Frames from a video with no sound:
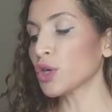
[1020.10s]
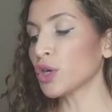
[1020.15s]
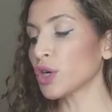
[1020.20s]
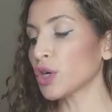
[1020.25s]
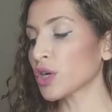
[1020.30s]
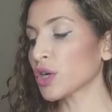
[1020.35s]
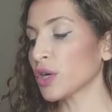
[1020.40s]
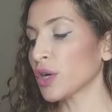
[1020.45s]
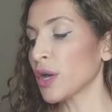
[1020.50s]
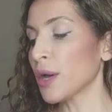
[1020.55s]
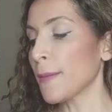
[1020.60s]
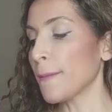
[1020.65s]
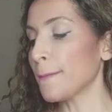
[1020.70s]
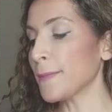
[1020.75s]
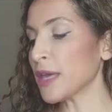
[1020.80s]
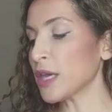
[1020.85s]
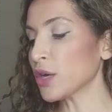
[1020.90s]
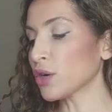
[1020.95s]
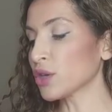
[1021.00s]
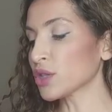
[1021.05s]
cook
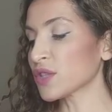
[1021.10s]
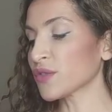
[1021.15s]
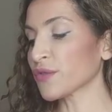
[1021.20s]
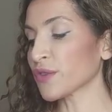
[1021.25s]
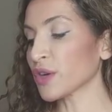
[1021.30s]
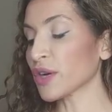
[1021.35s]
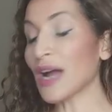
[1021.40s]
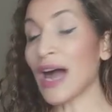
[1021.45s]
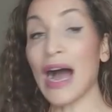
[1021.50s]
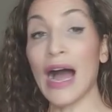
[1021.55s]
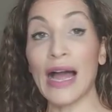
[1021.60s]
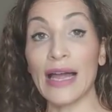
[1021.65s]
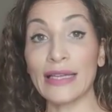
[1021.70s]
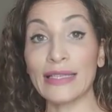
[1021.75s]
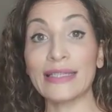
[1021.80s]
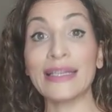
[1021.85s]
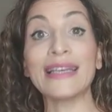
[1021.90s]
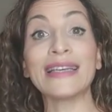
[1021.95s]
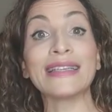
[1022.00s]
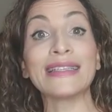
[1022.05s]
meals for
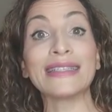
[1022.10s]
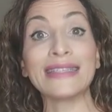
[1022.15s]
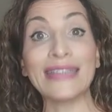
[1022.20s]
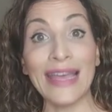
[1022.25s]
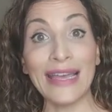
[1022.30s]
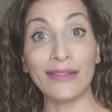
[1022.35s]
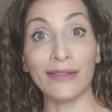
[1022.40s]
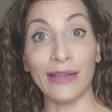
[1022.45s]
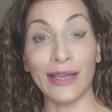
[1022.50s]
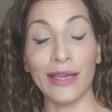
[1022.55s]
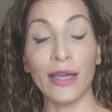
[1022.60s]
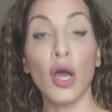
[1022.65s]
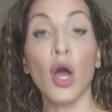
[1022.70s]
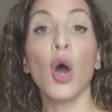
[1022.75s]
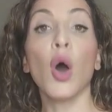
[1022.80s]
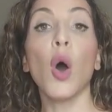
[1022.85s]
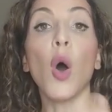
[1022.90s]
guys daily